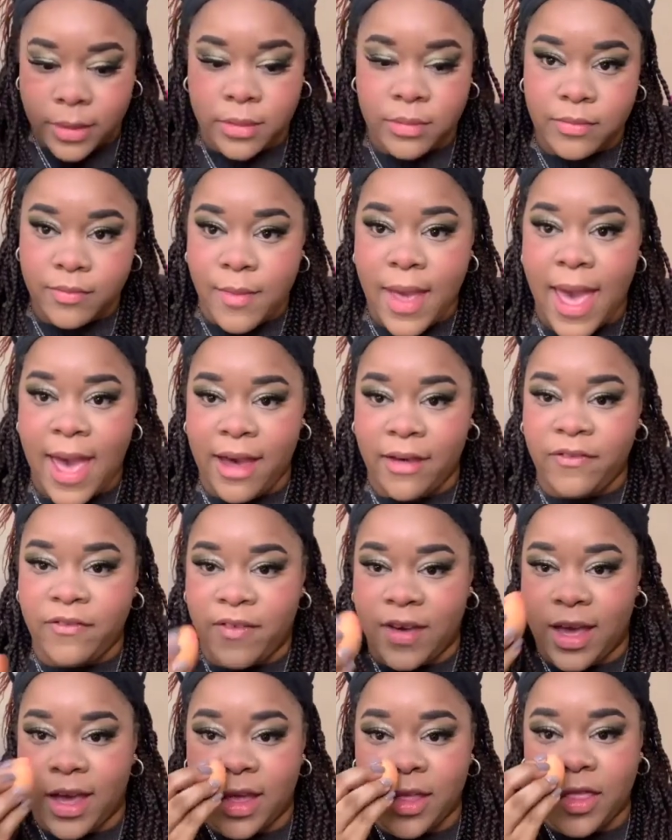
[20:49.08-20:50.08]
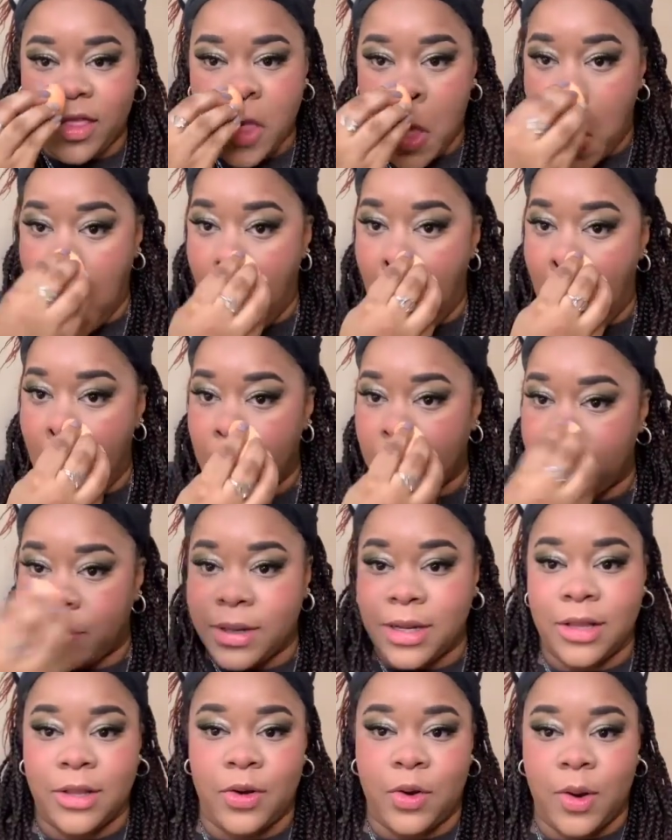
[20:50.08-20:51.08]
have faith.
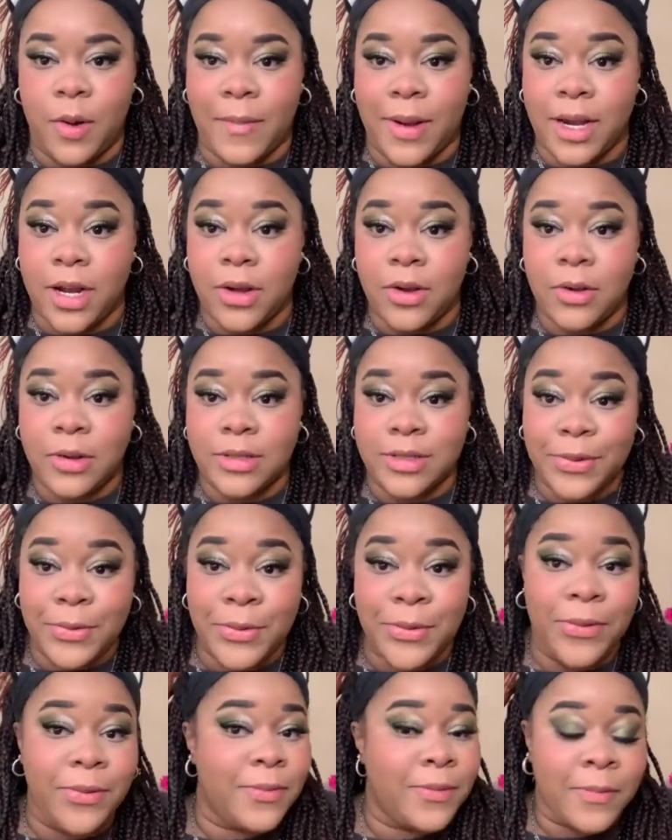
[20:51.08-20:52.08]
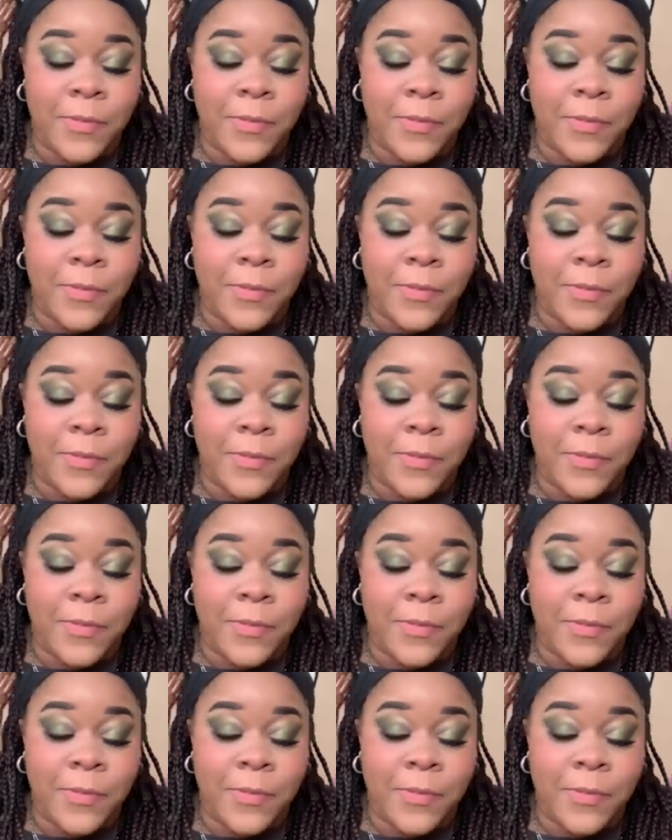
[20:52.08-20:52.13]
Put a little on my nose. Woo!